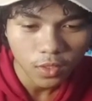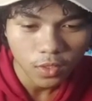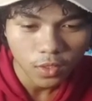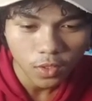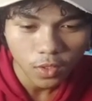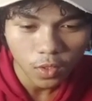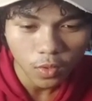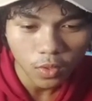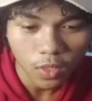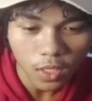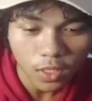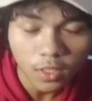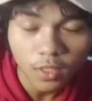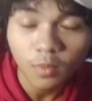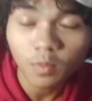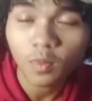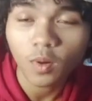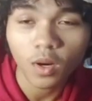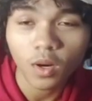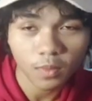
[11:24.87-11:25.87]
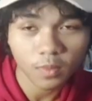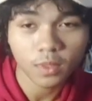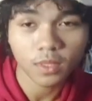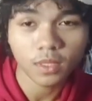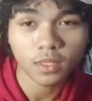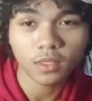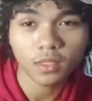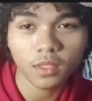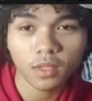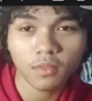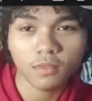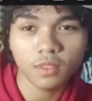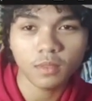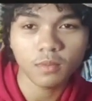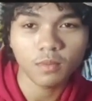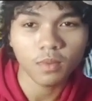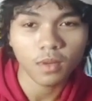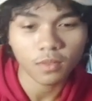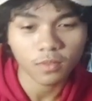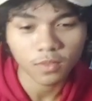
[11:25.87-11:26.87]
So that's the purpose of the
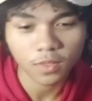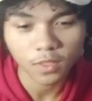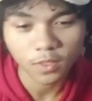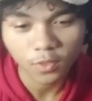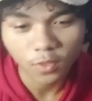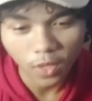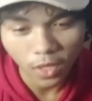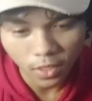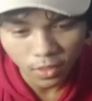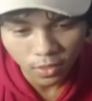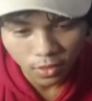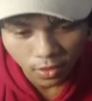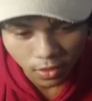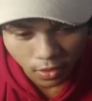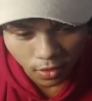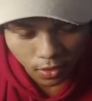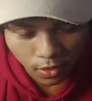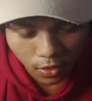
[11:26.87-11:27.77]
BufferedWriter.